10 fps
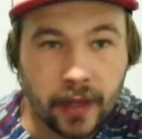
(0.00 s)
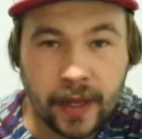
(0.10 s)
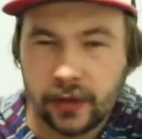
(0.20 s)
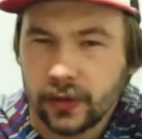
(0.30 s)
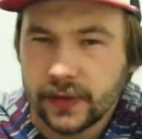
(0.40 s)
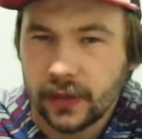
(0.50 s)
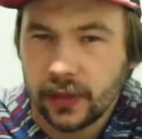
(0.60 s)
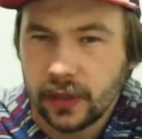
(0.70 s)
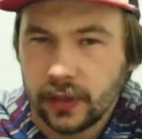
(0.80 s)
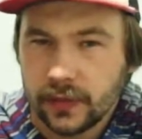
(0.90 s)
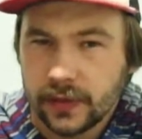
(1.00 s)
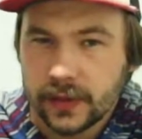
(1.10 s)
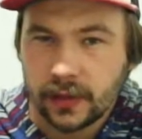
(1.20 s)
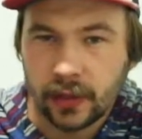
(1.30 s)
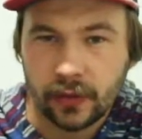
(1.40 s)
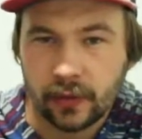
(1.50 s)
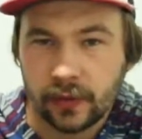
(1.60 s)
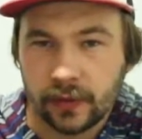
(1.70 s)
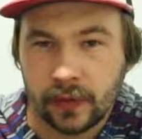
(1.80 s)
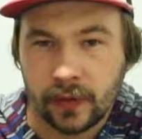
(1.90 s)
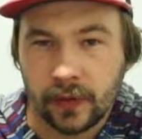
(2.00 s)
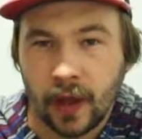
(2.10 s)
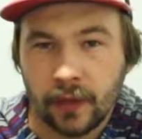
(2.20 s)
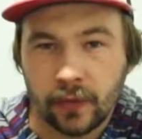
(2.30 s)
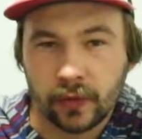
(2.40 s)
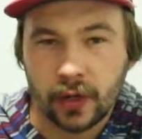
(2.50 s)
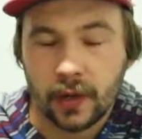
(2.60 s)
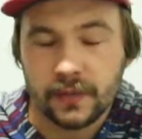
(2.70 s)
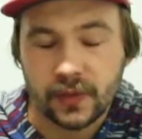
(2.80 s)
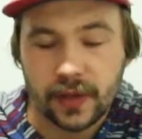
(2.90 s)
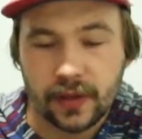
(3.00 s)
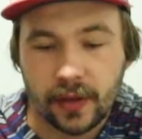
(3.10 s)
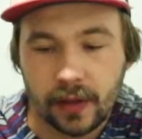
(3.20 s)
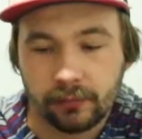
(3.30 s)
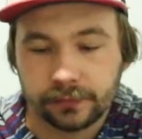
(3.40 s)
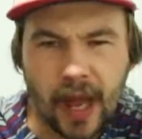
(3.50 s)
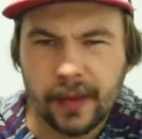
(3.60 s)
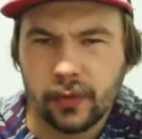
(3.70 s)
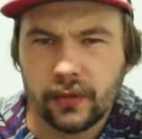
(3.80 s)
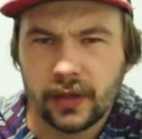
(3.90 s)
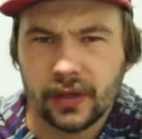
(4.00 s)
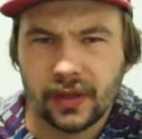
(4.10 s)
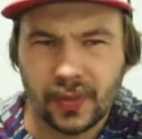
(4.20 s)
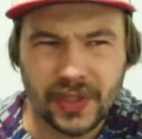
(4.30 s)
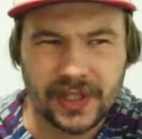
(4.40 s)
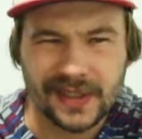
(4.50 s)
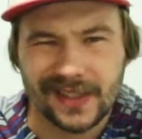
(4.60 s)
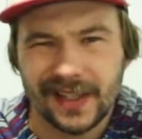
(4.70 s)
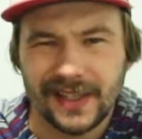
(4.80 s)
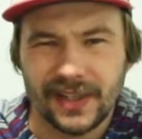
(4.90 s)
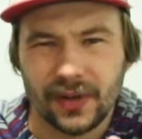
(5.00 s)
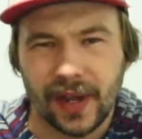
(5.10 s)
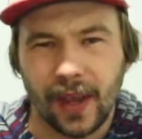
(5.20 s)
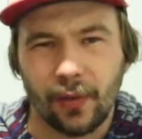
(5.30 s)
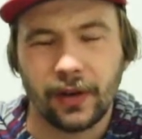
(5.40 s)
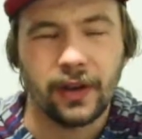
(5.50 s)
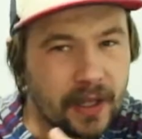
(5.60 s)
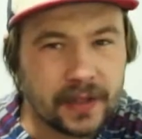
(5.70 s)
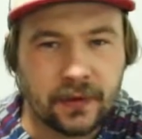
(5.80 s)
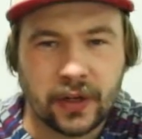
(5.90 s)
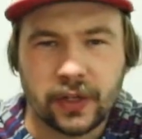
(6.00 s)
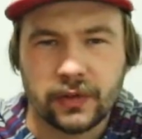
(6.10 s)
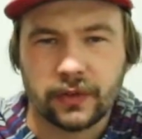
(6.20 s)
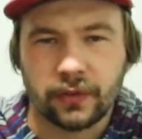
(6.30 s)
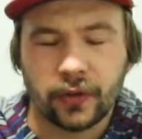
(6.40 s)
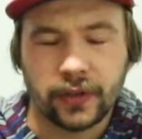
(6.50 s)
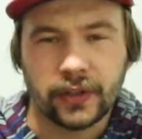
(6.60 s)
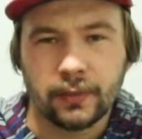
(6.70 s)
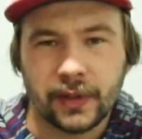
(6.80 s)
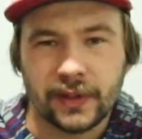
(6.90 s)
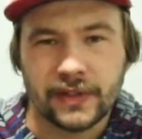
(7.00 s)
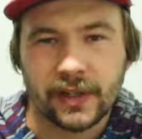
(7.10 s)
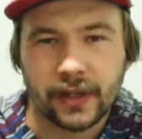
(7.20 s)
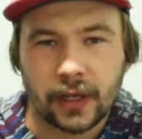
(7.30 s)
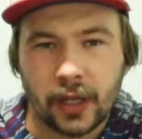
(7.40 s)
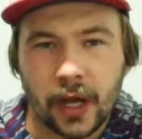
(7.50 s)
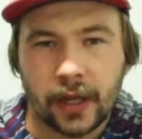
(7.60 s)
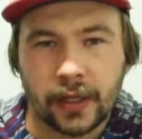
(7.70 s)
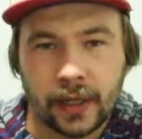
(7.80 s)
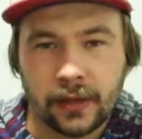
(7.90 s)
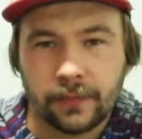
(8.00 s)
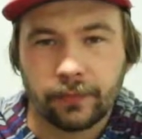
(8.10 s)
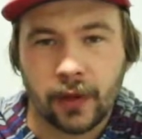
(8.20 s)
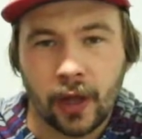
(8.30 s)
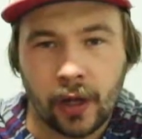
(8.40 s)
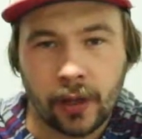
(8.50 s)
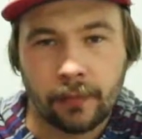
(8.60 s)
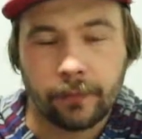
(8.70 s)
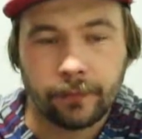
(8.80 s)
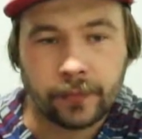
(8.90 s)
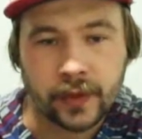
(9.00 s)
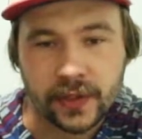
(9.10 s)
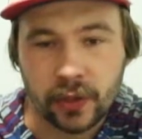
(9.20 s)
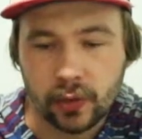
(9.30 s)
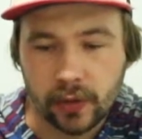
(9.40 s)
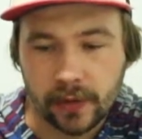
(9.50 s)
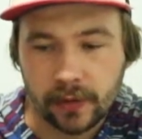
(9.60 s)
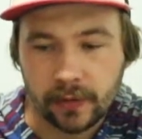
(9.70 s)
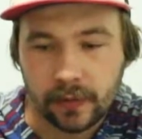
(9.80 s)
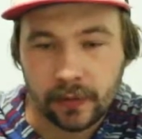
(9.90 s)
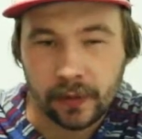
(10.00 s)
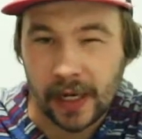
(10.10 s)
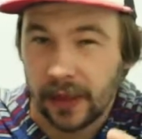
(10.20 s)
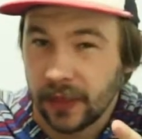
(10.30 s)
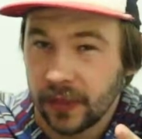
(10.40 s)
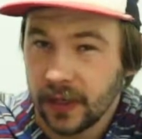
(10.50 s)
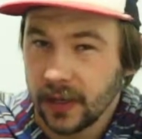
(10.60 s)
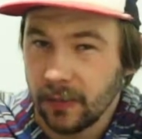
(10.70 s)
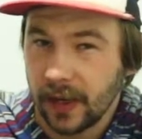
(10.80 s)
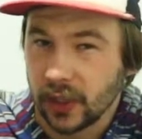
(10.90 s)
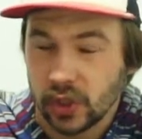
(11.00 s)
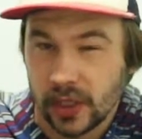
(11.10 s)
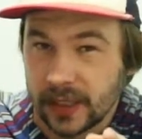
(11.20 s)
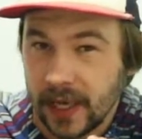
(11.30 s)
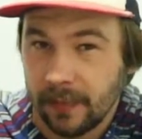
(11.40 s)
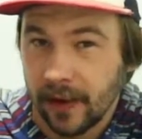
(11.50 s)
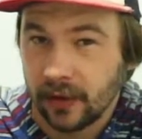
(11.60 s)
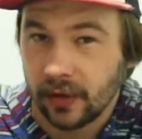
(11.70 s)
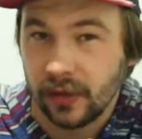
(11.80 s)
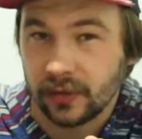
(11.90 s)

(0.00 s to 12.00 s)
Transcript: editors that you can use. I know that the iPhone comes with iMovie, which it's an okay one. It's very user friendly, but there's not like a lot in it. There's a new one that I think might have just came out